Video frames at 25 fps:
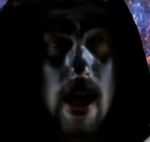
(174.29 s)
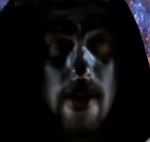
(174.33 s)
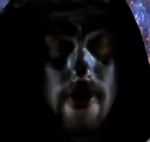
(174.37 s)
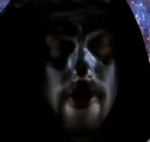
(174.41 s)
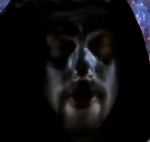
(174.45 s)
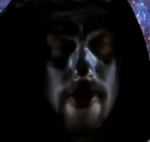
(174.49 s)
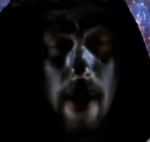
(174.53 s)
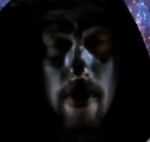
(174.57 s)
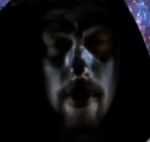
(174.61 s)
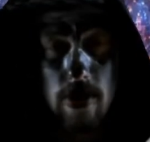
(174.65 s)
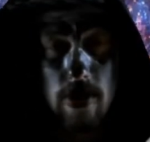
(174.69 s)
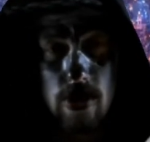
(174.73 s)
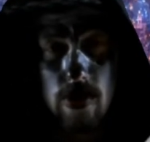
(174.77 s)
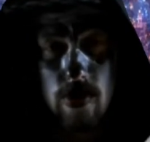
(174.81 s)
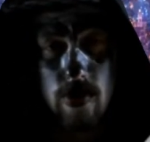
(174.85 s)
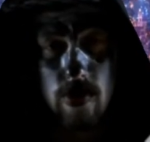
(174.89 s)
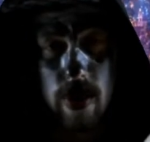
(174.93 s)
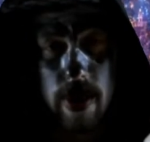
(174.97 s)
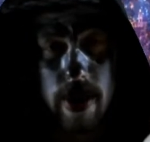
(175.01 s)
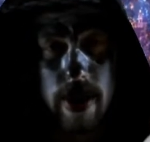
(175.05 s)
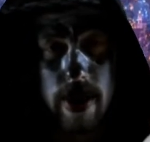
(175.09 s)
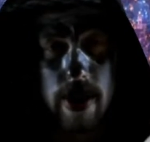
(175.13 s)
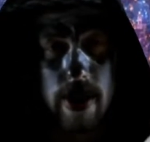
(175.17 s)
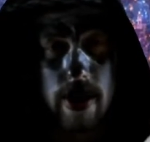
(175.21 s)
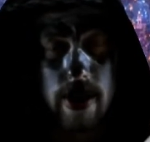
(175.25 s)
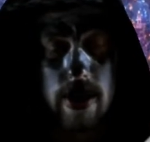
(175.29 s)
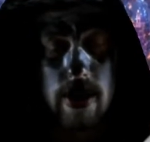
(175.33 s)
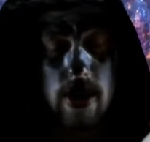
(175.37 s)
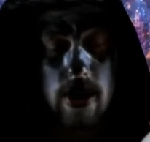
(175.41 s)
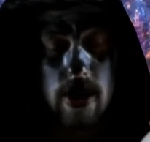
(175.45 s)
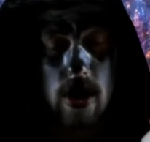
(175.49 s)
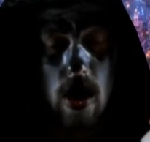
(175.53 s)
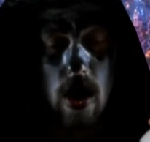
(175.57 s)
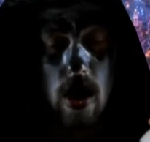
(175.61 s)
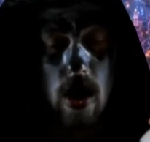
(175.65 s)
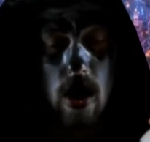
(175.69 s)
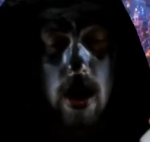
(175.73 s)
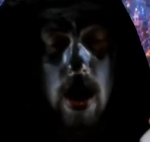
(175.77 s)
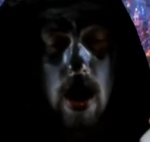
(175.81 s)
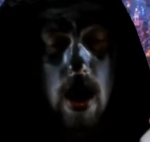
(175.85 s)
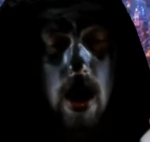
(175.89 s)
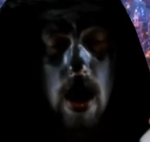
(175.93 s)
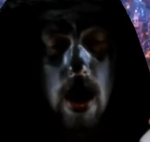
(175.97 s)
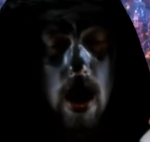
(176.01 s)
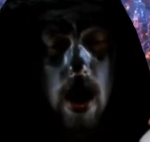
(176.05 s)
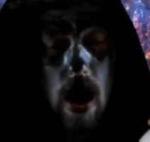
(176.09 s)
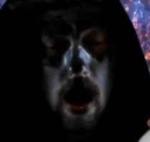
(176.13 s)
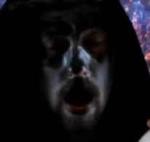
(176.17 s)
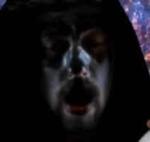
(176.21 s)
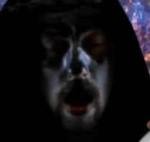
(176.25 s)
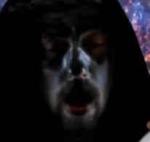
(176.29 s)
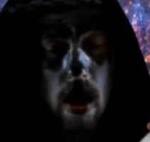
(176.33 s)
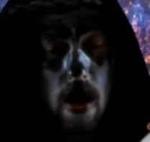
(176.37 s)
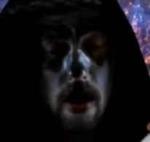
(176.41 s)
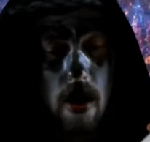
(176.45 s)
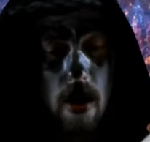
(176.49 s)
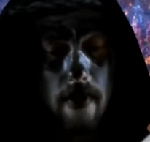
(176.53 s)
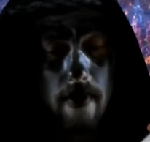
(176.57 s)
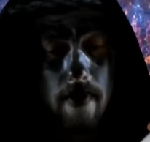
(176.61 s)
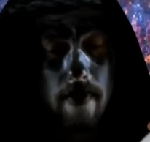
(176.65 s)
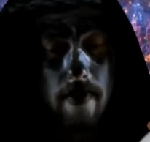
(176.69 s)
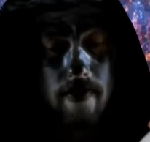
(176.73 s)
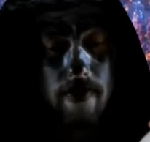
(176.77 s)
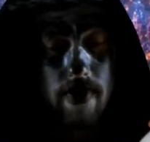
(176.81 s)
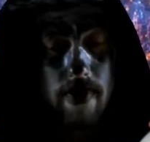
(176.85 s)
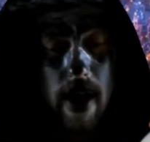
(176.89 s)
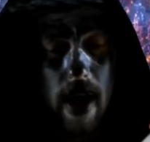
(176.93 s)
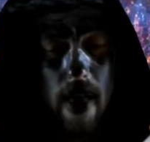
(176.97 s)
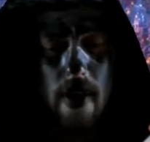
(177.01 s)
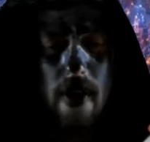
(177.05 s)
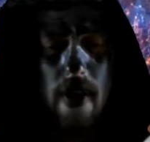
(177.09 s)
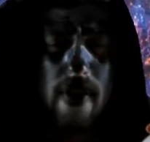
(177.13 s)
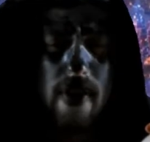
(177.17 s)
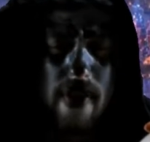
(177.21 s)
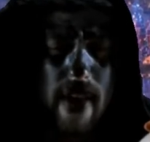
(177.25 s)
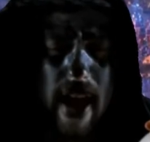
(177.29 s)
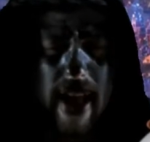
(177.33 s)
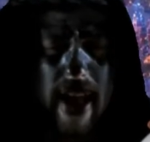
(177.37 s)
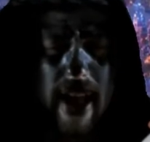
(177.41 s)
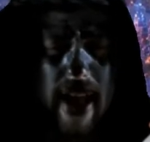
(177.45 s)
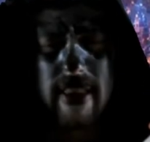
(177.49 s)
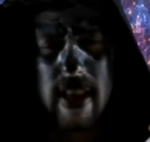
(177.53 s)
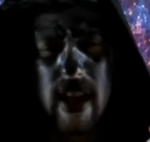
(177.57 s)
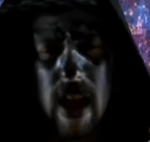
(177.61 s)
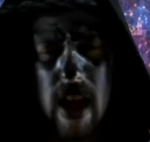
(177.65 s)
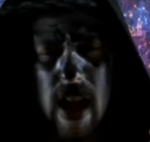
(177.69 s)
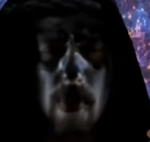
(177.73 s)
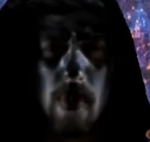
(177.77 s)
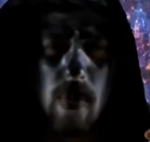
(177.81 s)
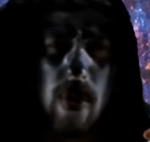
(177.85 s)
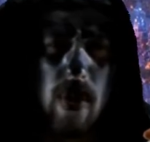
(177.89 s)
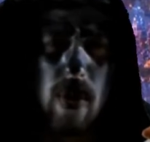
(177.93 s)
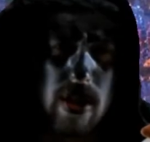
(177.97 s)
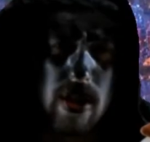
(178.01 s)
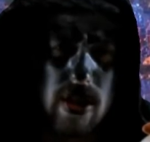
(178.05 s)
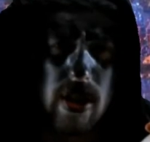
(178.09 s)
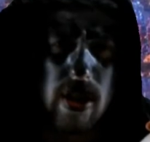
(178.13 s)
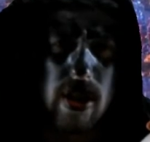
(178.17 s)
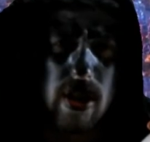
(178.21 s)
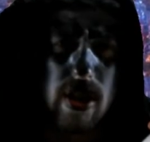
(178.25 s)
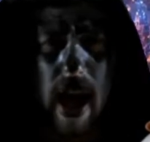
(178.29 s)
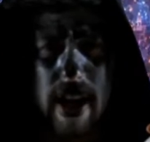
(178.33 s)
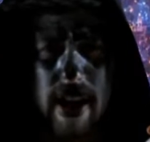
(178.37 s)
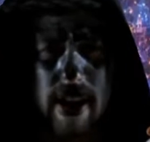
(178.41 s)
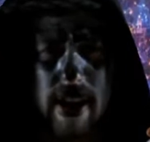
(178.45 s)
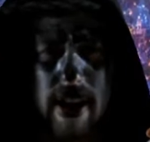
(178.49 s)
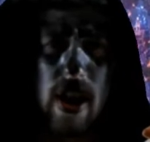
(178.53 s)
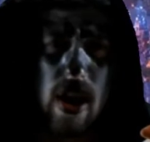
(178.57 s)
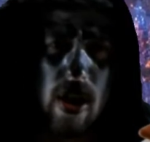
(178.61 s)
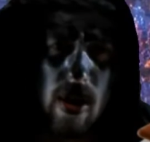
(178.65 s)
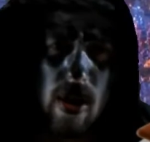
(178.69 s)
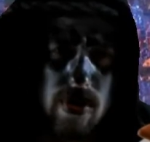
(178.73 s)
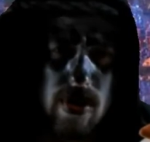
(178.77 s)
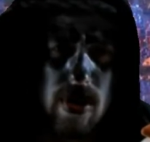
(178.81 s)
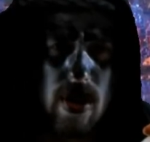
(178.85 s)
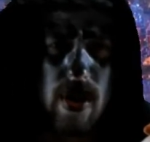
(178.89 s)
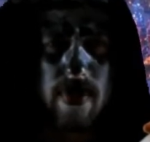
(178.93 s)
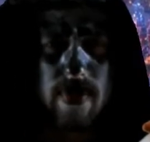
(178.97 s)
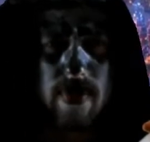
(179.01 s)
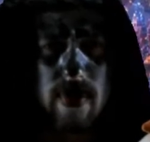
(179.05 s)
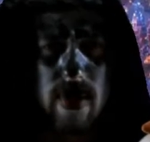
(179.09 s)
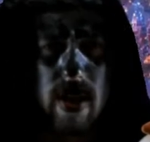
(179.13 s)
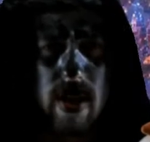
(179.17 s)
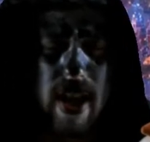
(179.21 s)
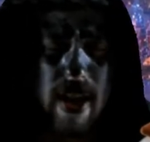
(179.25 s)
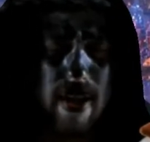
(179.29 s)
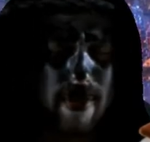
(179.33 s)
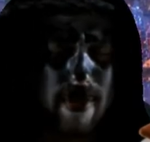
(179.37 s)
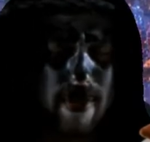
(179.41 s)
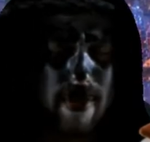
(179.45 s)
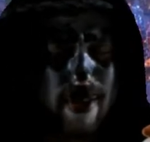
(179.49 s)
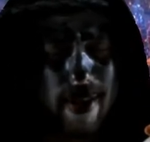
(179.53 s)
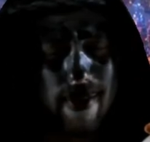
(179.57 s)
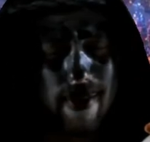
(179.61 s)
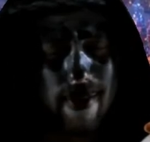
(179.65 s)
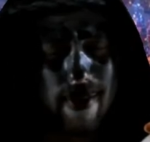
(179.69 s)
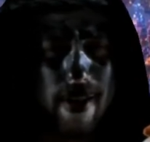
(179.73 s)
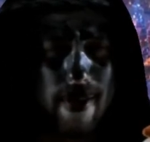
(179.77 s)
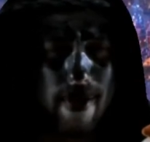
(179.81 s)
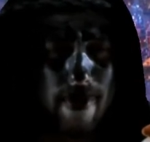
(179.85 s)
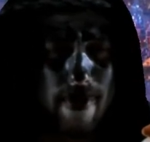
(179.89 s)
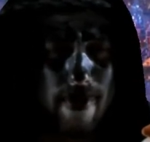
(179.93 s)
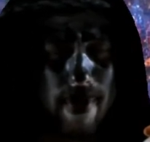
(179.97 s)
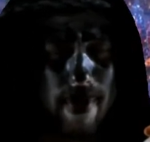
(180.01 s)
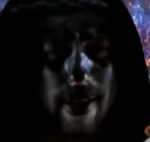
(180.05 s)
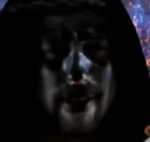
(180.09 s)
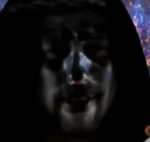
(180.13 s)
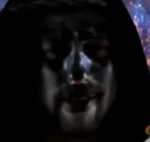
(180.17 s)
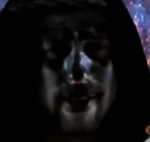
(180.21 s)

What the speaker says: That was a really good song. Other than that, the other ones are kind of, they're hit or miss.